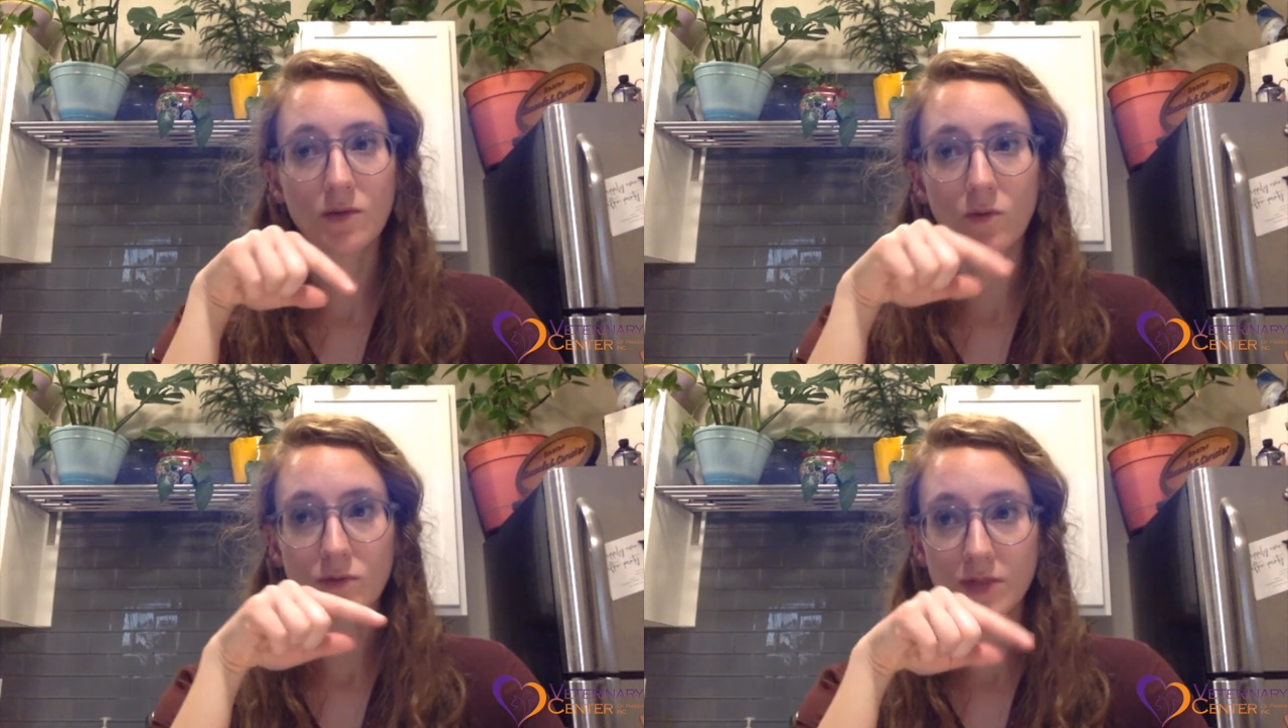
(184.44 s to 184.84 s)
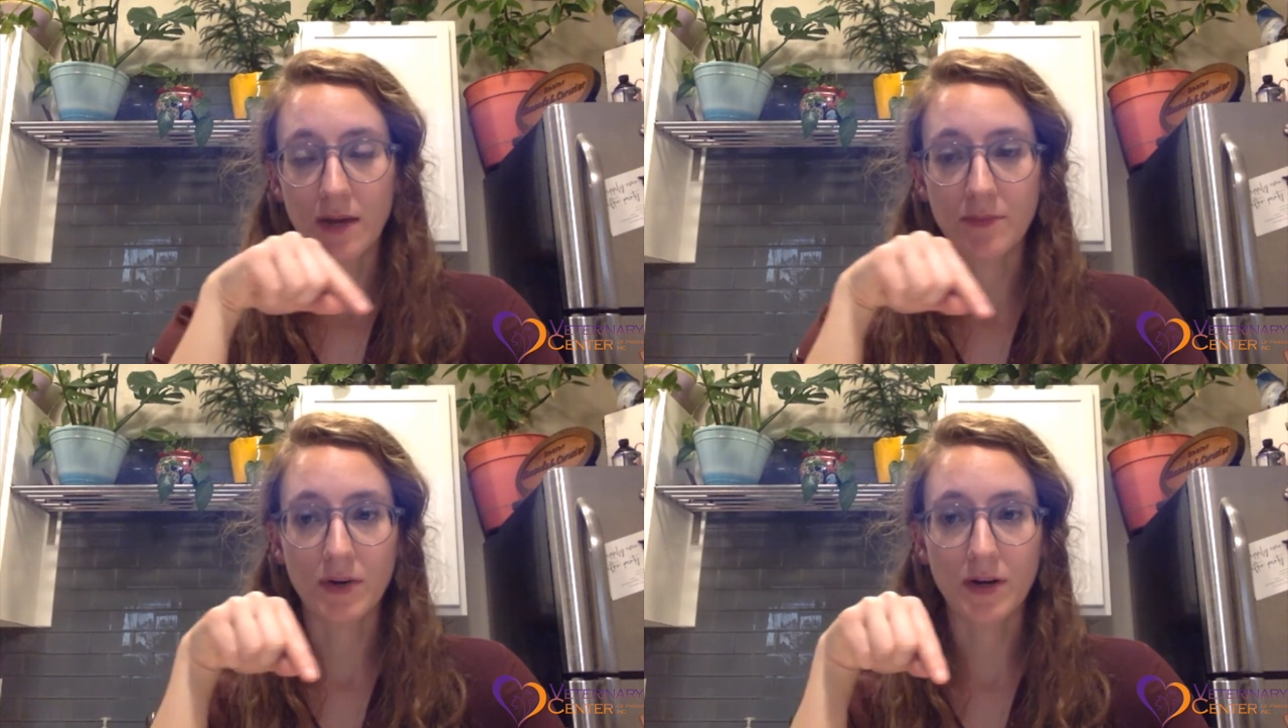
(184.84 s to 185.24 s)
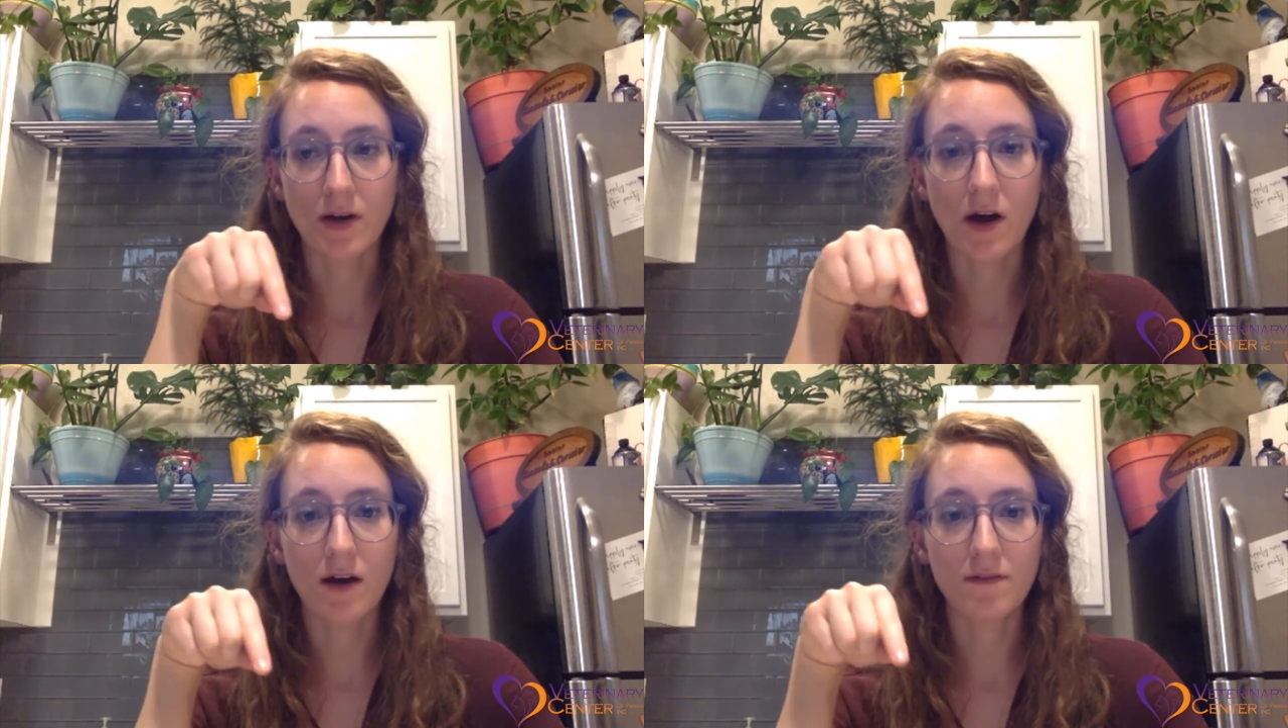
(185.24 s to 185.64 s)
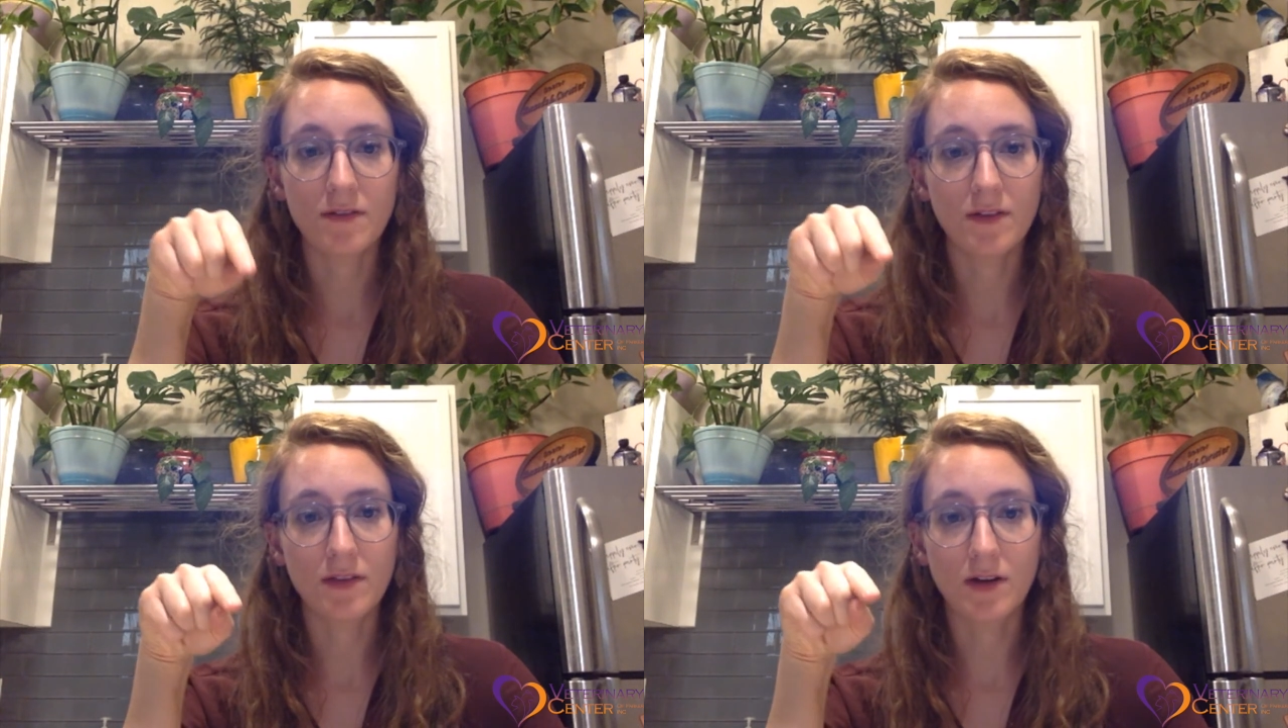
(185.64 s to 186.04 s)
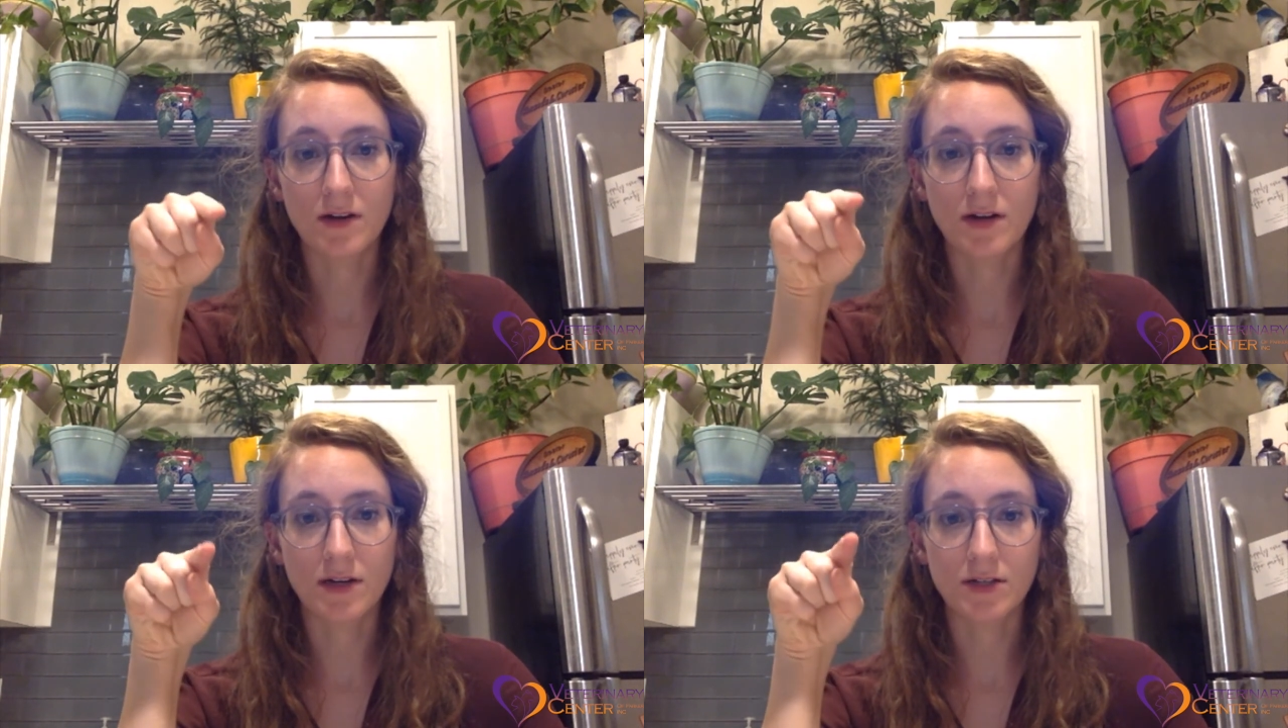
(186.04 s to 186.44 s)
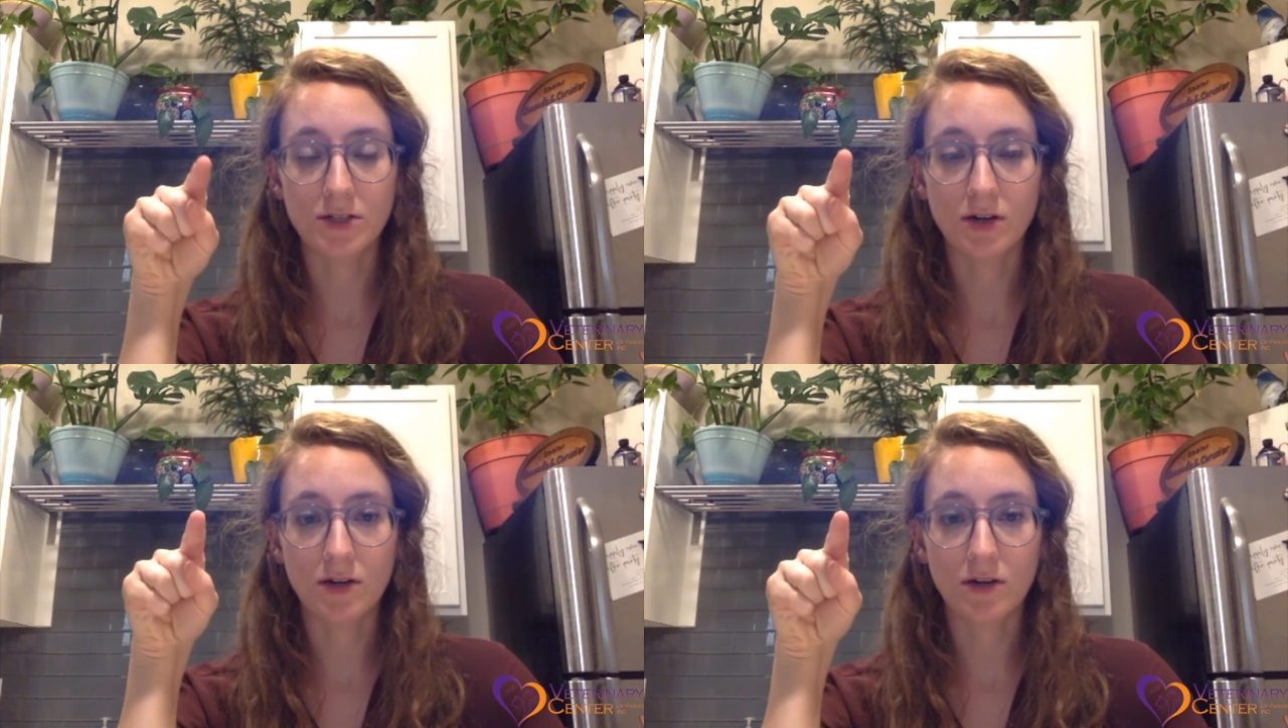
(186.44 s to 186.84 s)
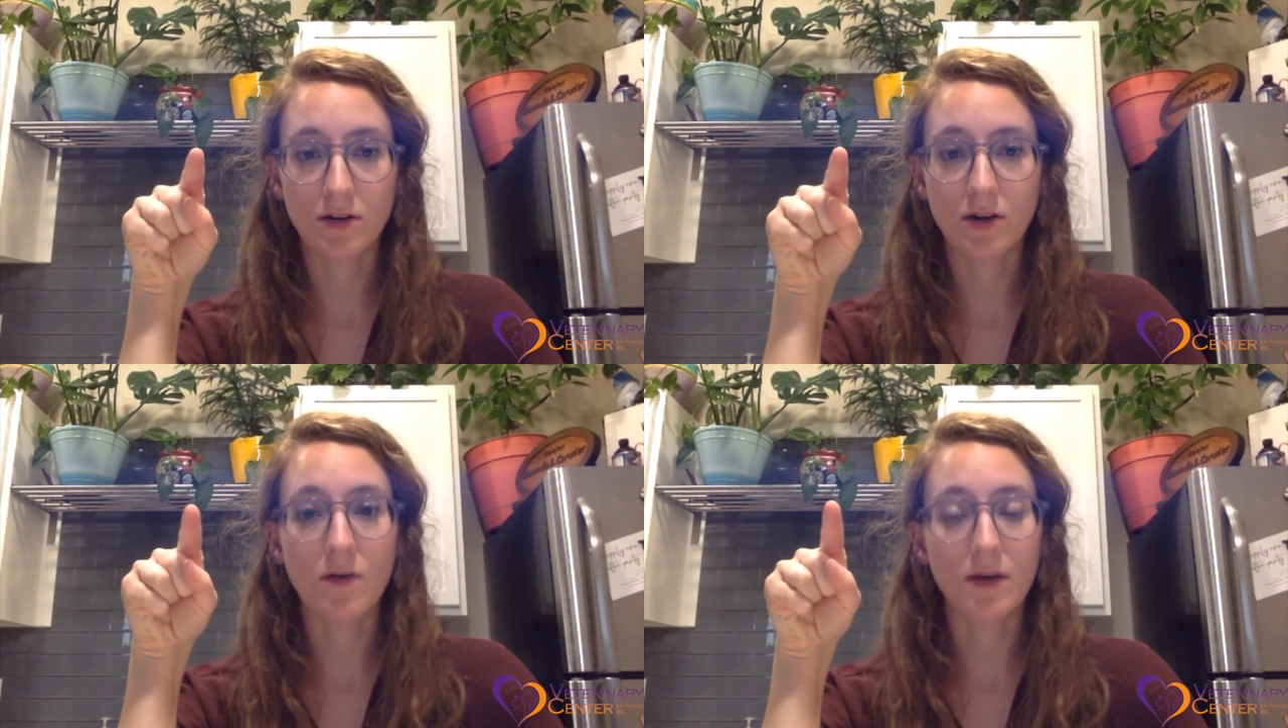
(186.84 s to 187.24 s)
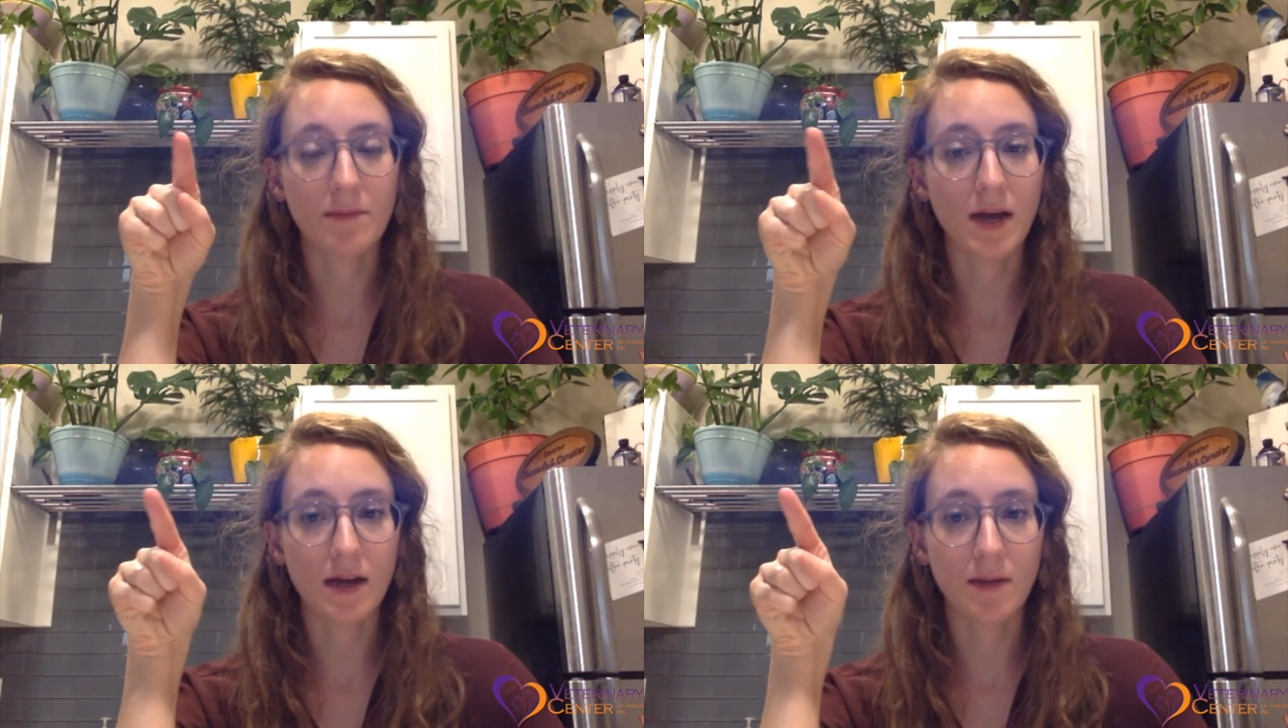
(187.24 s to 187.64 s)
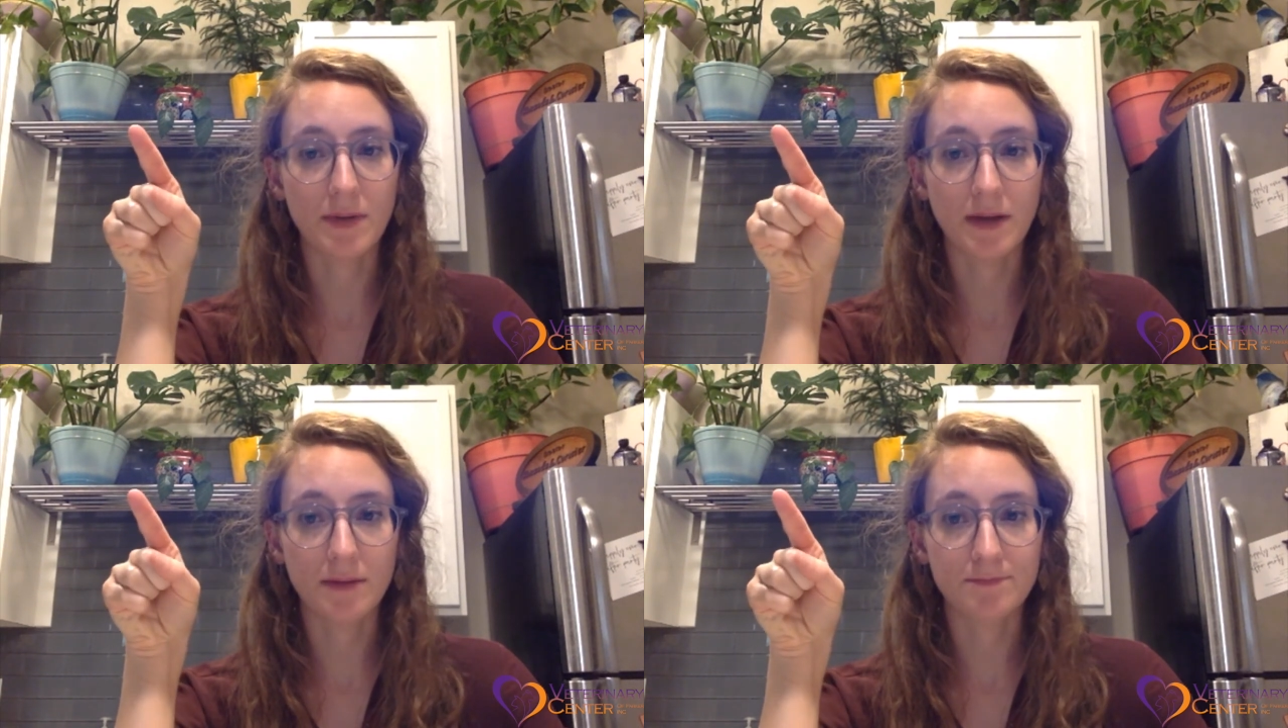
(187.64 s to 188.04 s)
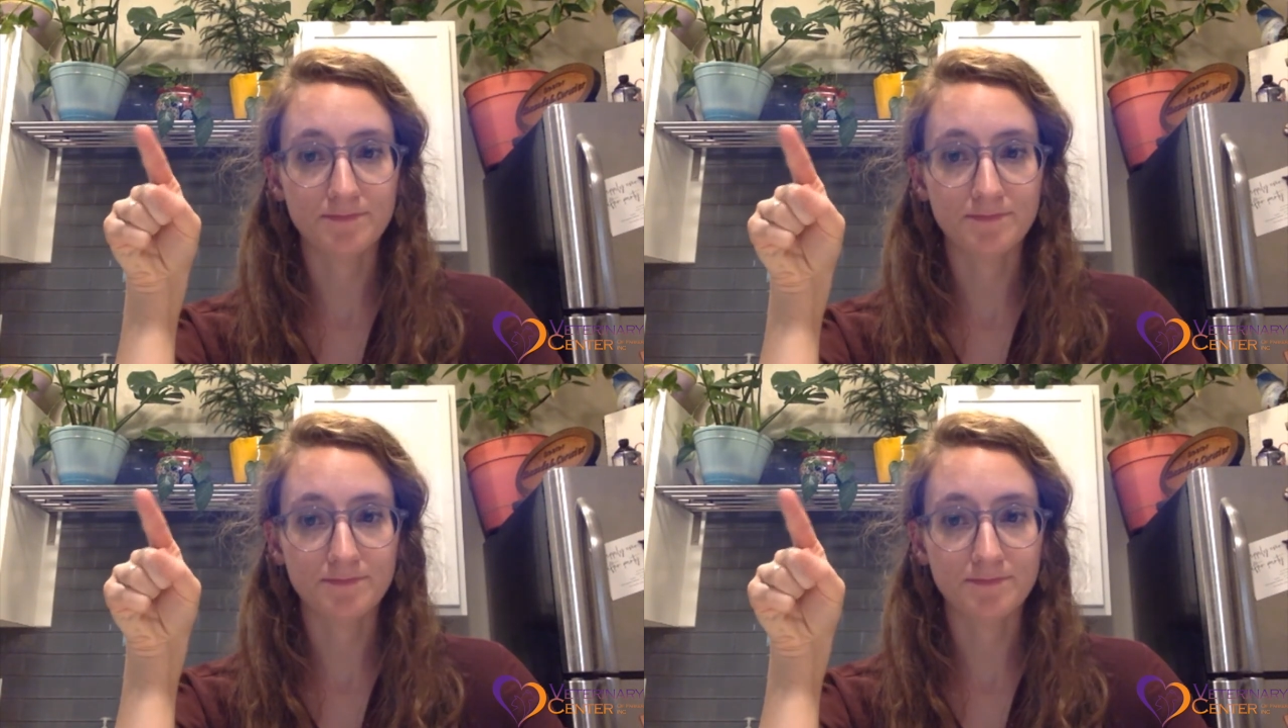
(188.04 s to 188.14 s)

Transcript: tapering off, they're going to start going back up again.